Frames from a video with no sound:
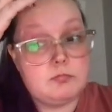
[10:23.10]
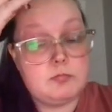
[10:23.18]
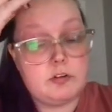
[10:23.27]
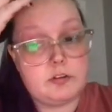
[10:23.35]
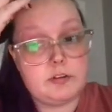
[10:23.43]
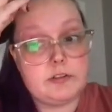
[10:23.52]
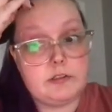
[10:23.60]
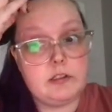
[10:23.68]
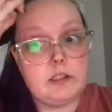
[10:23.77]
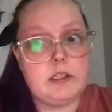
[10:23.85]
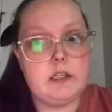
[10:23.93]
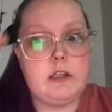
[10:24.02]
started
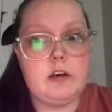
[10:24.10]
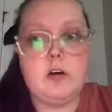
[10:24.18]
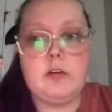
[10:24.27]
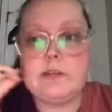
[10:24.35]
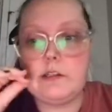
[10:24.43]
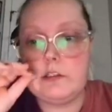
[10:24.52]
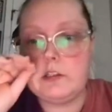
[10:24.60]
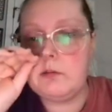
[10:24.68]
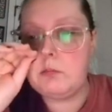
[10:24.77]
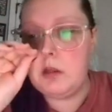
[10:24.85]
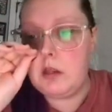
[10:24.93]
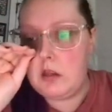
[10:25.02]
like getting it all synced up.
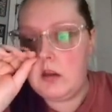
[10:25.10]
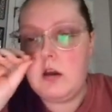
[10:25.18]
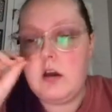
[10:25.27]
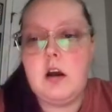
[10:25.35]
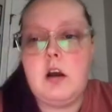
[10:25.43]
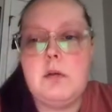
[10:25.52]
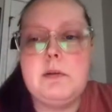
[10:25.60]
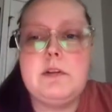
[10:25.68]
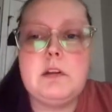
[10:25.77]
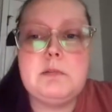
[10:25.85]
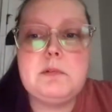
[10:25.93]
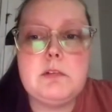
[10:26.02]
And
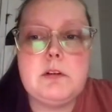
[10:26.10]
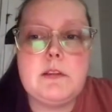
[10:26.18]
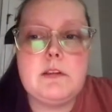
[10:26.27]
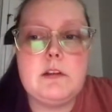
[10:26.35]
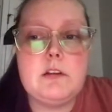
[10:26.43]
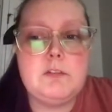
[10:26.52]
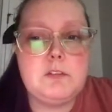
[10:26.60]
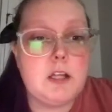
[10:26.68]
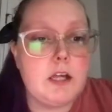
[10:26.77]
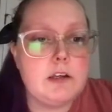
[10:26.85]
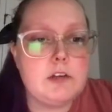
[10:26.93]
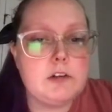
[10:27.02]
some stuff like this,
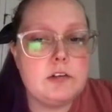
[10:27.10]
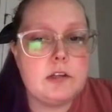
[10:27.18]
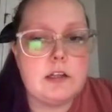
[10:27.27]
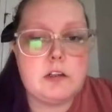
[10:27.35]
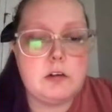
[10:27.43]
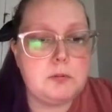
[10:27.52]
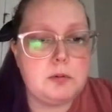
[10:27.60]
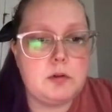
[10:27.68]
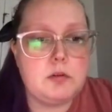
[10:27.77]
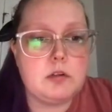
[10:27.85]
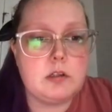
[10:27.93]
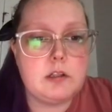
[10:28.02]
flyers, I don't
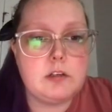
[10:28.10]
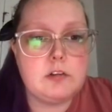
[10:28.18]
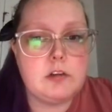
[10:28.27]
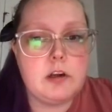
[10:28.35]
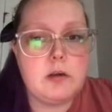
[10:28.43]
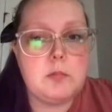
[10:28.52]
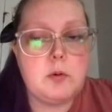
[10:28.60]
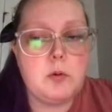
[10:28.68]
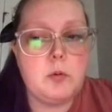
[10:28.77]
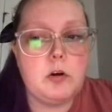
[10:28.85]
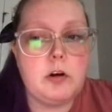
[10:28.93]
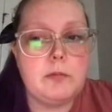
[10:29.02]
post on Instagram
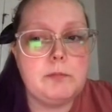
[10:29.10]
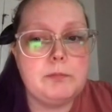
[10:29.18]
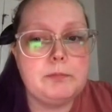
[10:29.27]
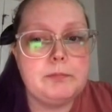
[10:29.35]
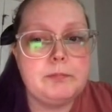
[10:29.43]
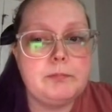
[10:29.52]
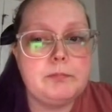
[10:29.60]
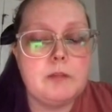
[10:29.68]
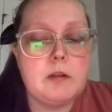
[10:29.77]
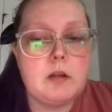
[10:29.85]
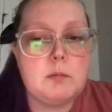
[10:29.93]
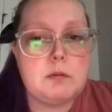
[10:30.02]
or
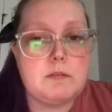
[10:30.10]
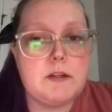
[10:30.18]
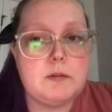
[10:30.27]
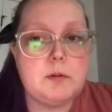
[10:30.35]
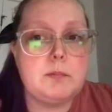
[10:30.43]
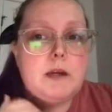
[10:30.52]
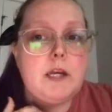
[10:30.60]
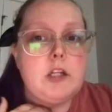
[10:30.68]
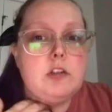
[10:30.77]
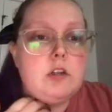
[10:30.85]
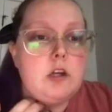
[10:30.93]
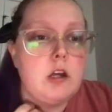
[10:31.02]
my Facebook
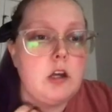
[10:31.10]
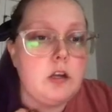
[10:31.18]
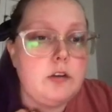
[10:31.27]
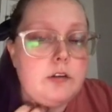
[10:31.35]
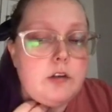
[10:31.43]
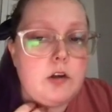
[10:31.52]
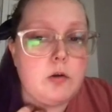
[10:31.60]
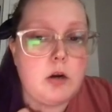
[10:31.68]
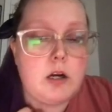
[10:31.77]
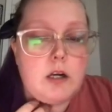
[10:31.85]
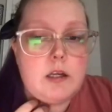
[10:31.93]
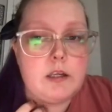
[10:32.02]
page.
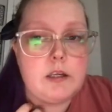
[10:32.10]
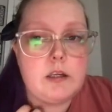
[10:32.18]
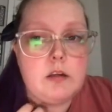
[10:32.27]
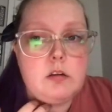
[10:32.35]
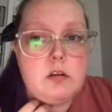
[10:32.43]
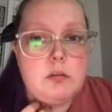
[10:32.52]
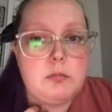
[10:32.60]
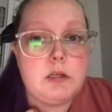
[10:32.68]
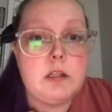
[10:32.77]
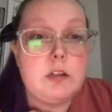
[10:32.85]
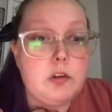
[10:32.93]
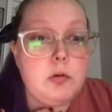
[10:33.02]
But I
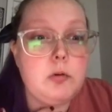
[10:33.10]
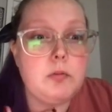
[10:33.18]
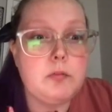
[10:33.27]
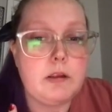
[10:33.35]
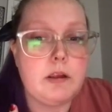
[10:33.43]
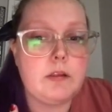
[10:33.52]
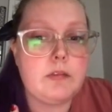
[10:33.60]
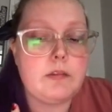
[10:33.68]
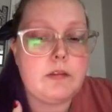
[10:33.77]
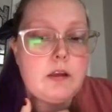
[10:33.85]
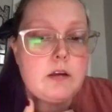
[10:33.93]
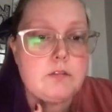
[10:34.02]
do think that
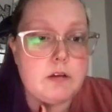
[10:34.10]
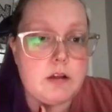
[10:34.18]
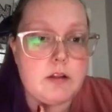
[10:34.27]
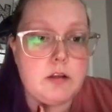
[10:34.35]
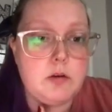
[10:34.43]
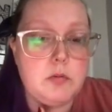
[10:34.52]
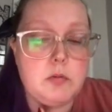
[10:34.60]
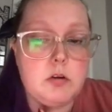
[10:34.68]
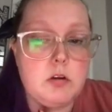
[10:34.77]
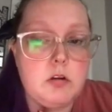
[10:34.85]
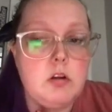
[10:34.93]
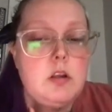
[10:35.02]
they have value
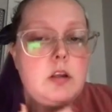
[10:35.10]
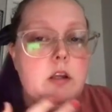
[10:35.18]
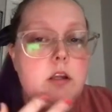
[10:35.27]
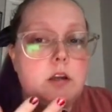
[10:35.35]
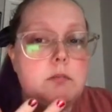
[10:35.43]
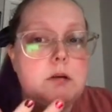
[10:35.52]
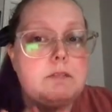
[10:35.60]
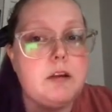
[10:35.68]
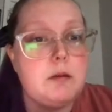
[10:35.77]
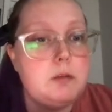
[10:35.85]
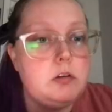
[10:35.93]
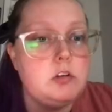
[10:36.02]
in my
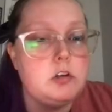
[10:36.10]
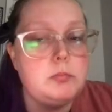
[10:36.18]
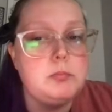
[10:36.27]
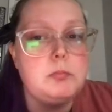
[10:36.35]
VIP group.